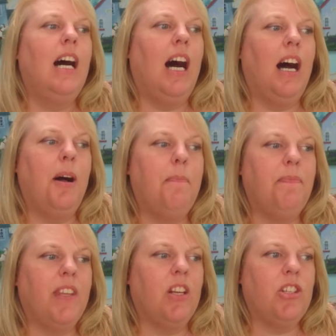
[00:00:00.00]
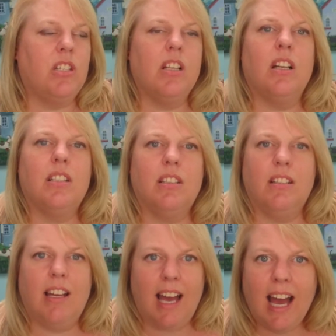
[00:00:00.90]
Um, just start
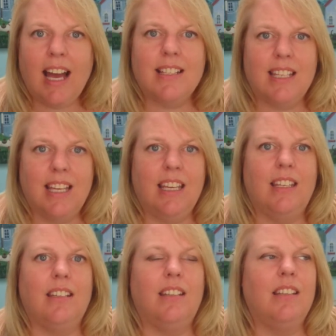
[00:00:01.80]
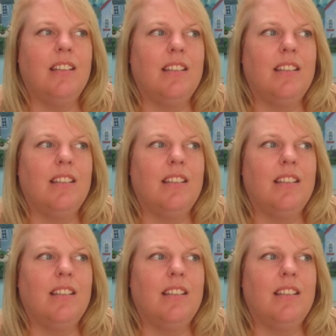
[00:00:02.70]
to add in